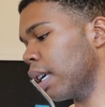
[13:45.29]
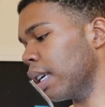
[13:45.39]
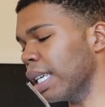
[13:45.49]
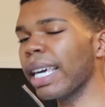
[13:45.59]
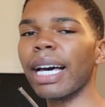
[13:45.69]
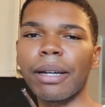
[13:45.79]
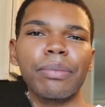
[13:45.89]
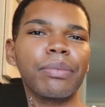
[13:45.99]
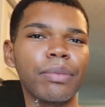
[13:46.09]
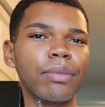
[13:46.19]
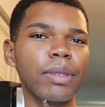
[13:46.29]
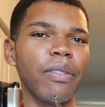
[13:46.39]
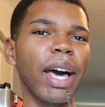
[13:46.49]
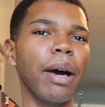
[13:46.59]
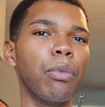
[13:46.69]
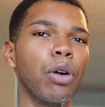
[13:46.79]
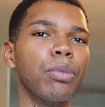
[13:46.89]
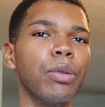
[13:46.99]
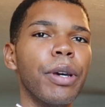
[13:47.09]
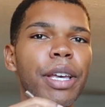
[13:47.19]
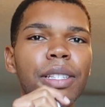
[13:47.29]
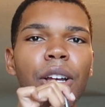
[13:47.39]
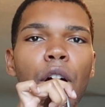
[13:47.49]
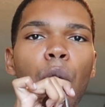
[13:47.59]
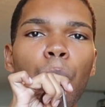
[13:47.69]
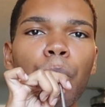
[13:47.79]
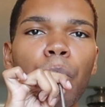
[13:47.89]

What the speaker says: Yeah. If I had more blueberry syrup,